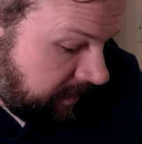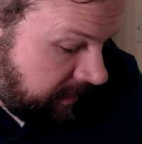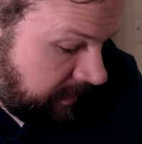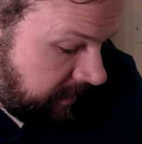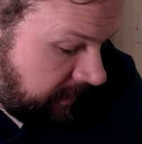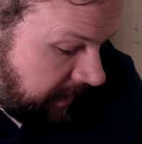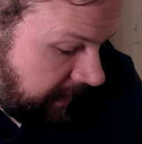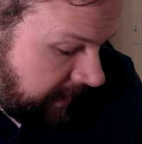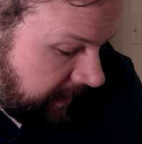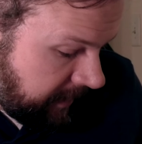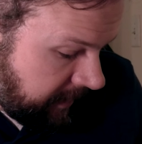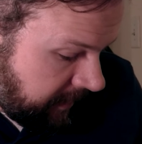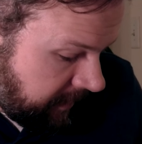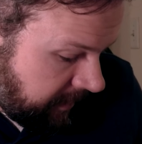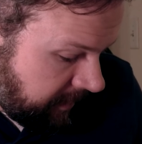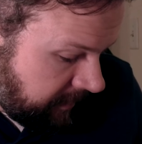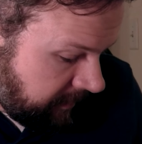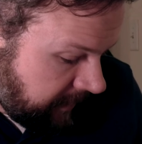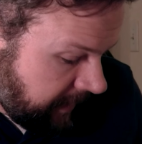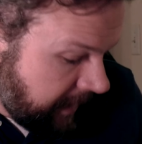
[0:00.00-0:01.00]

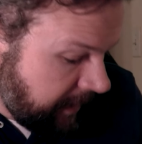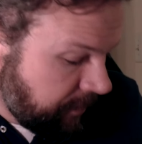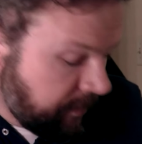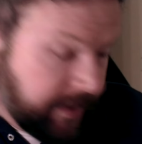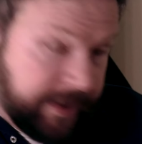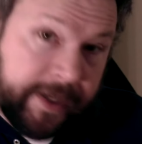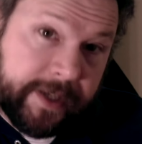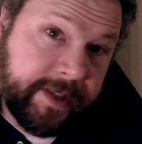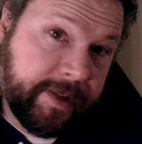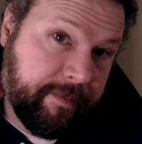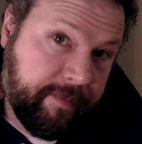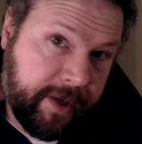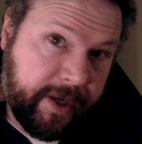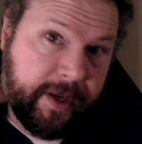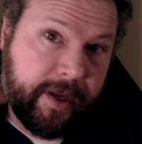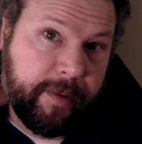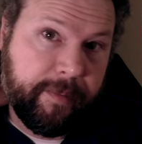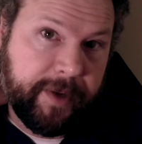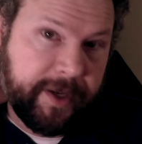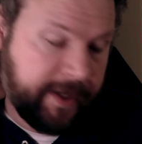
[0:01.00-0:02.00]
is a
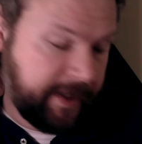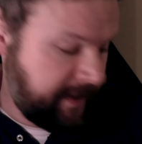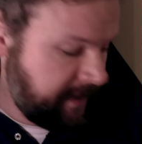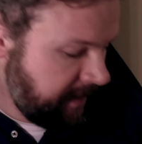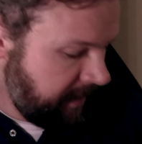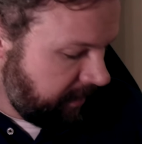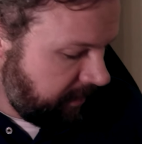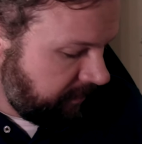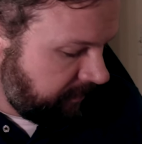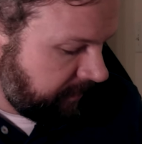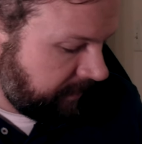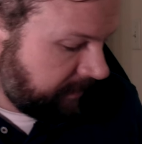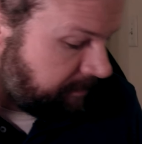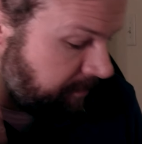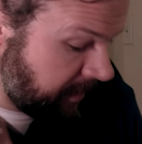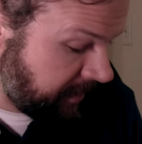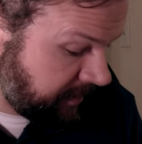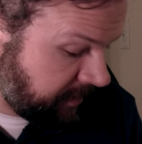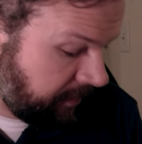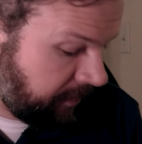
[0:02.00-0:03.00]
medium in itself, and
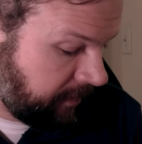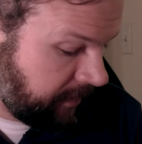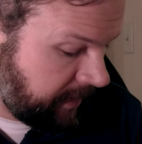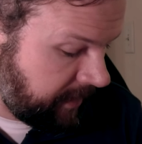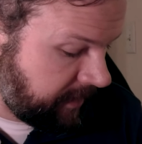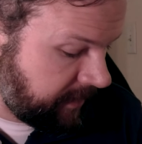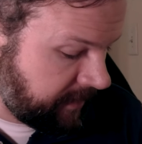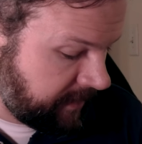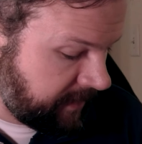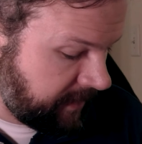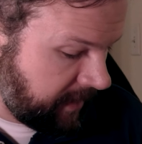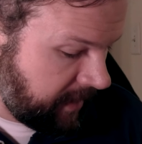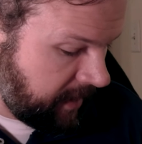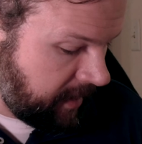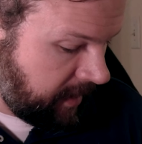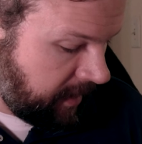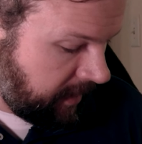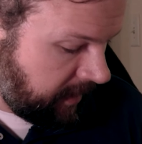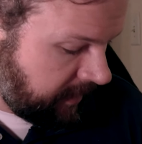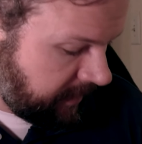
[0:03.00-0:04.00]
but so is
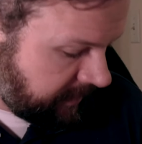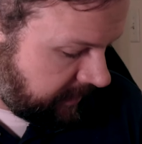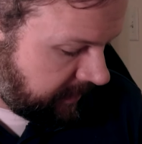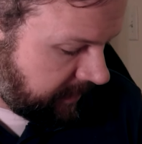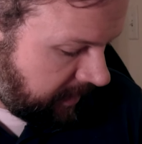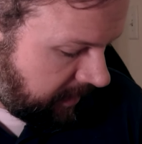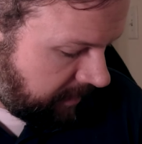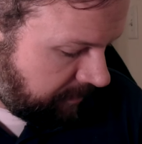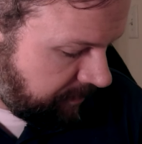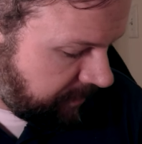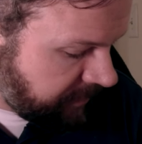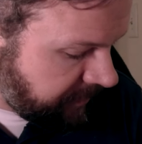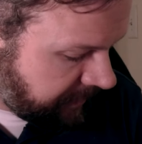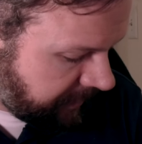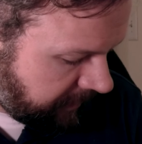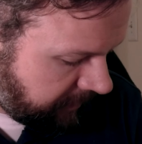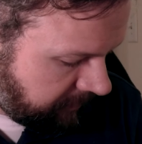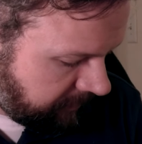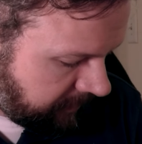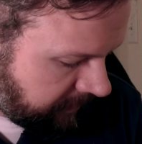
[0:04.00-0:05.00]

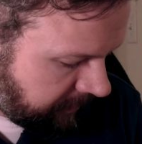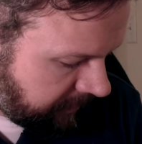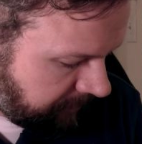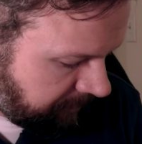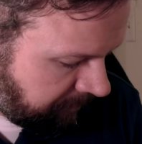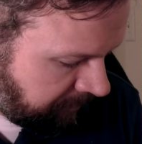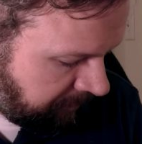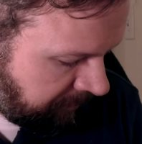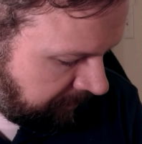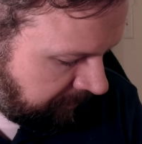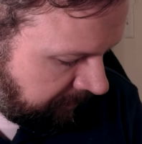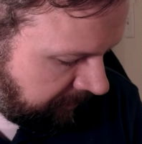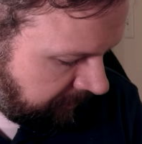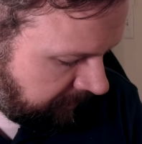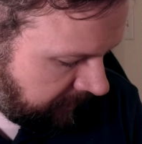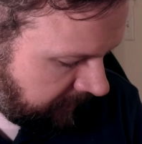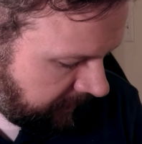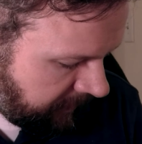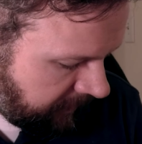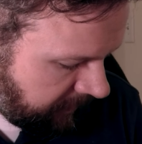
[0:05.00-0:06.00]
music really.
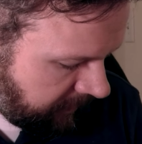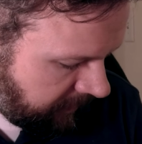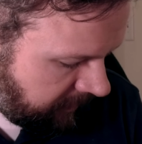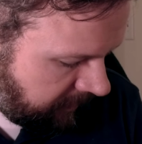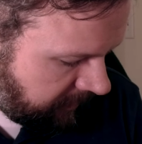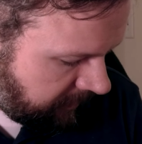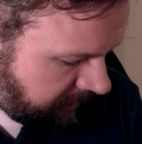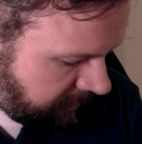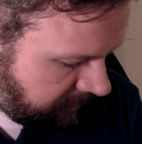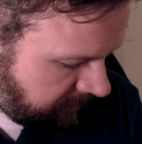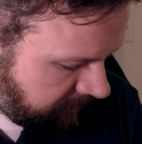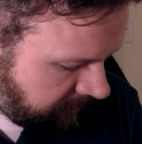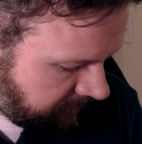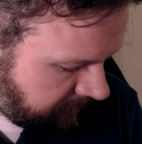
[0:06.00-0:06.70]
And